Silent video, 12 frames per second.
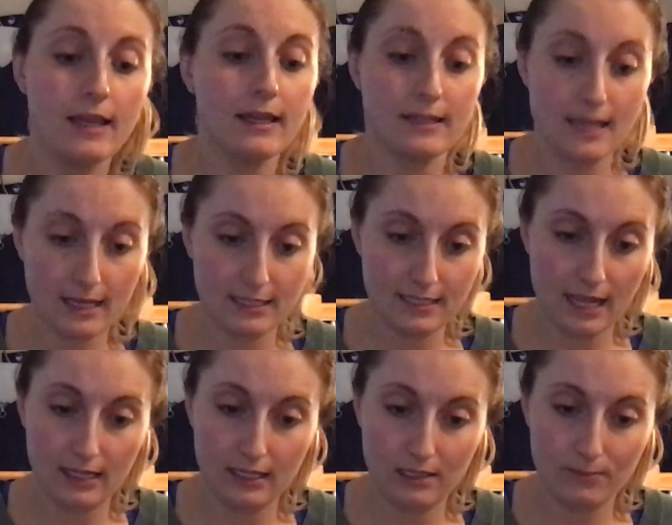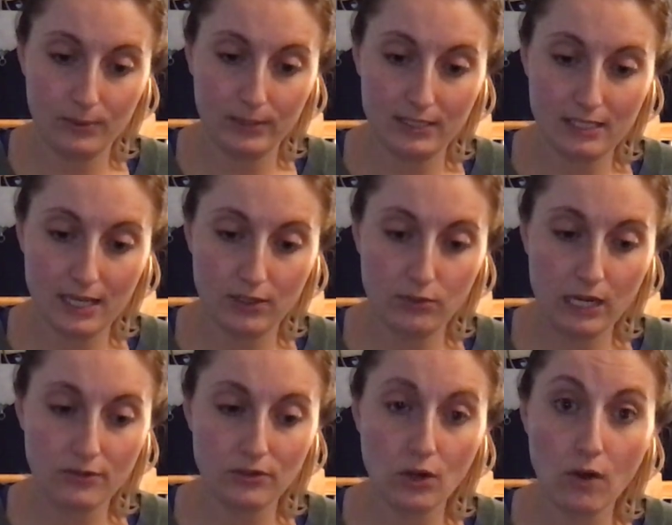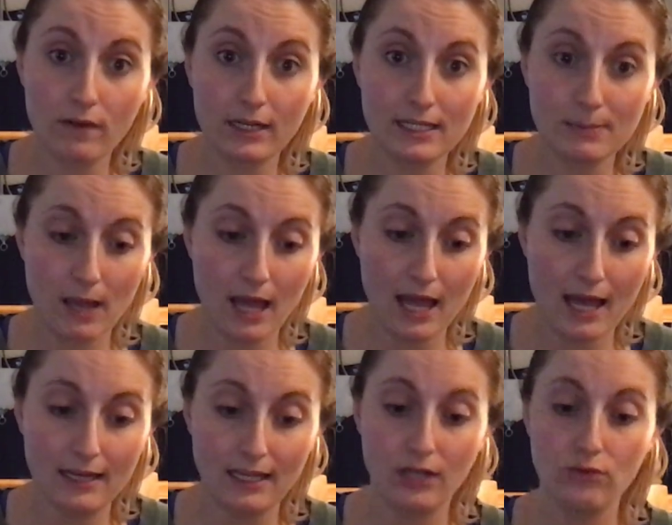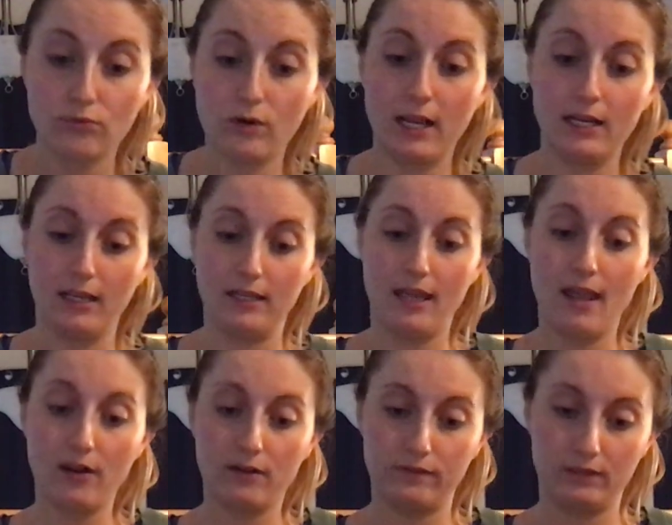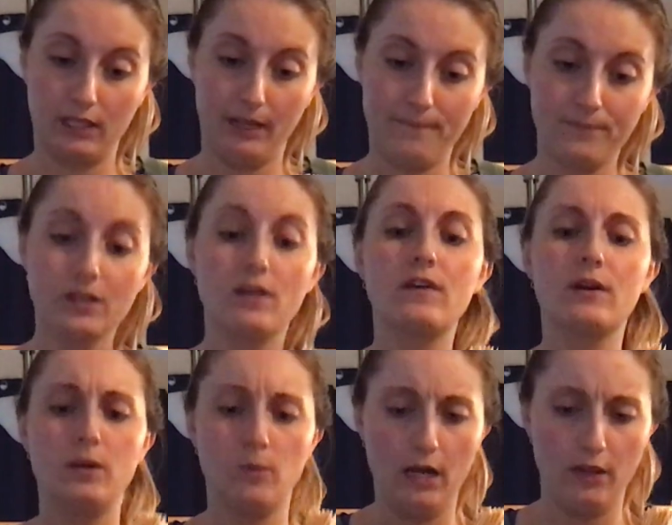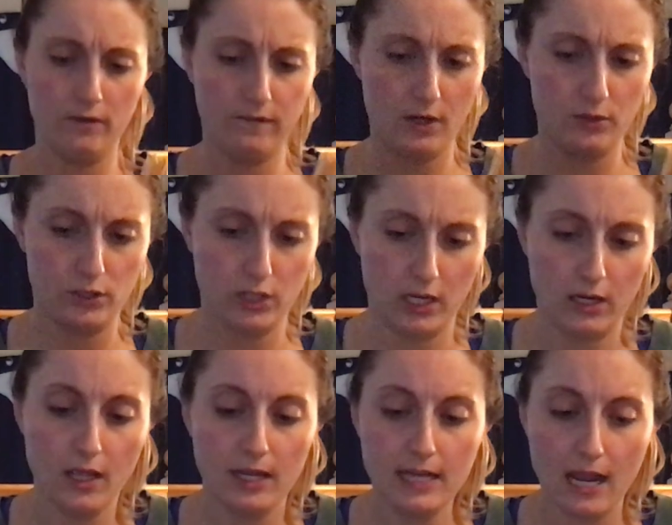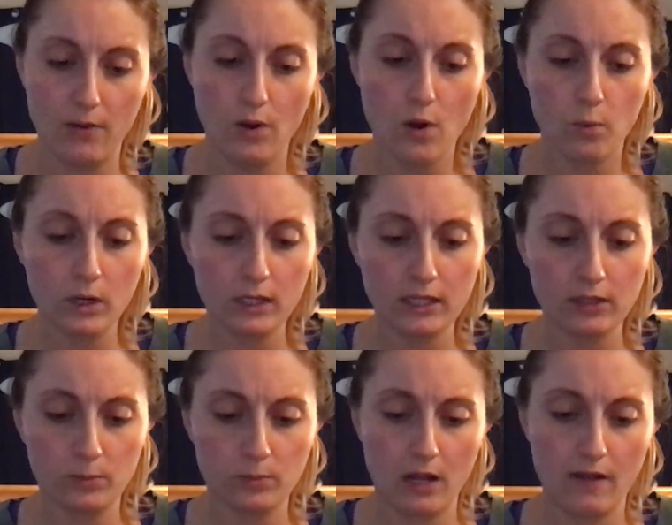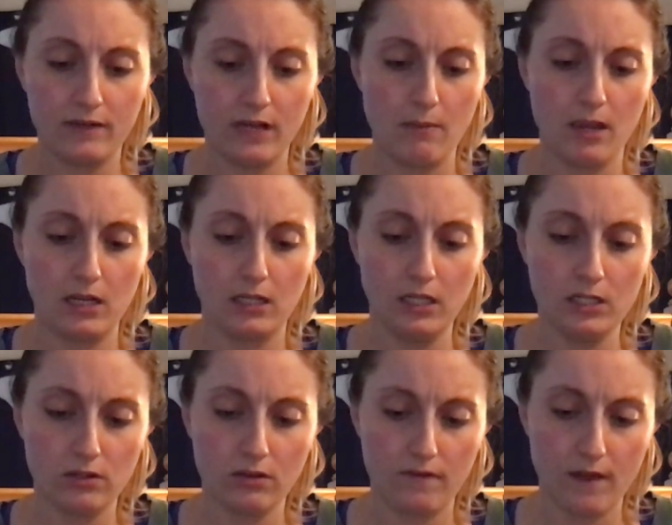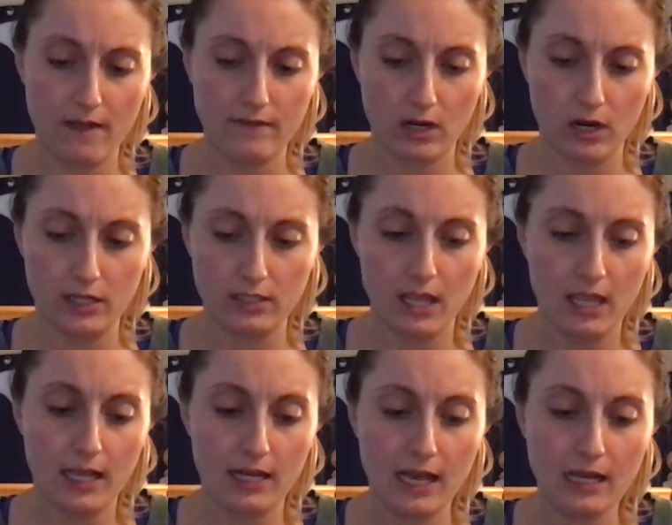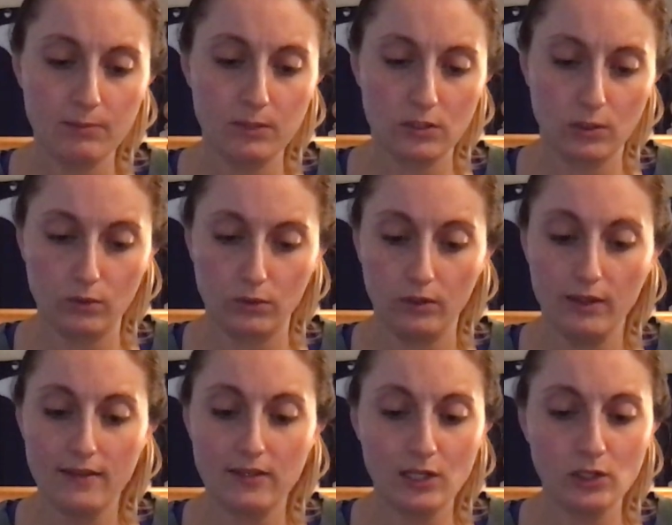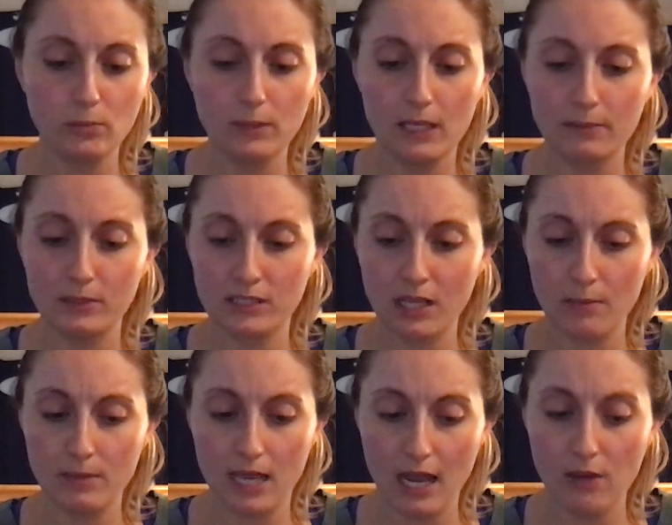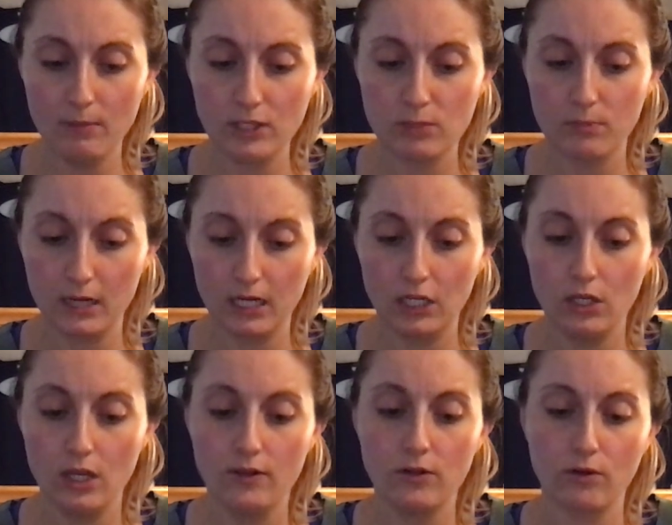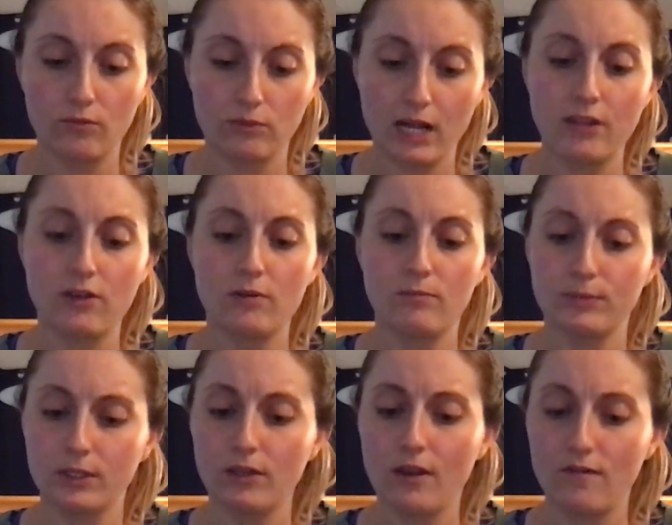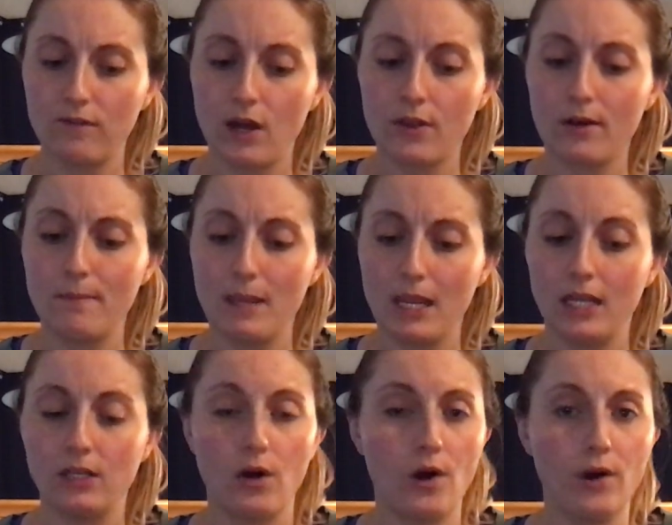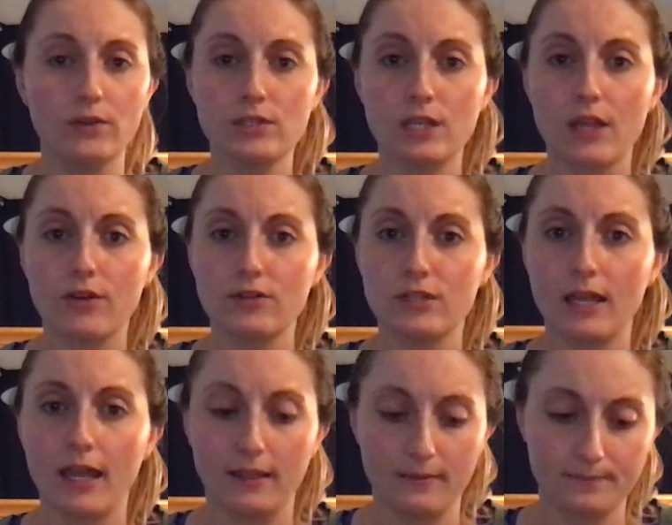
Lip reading: Yes, Daddy, the boy said, crouching over his pad and writing carefully. Very well, the father said. Now, work out the profit I made on each of the 5 cars and add up the total. Then you'll be able to tell me how much money your rather brilliant father made altogether today.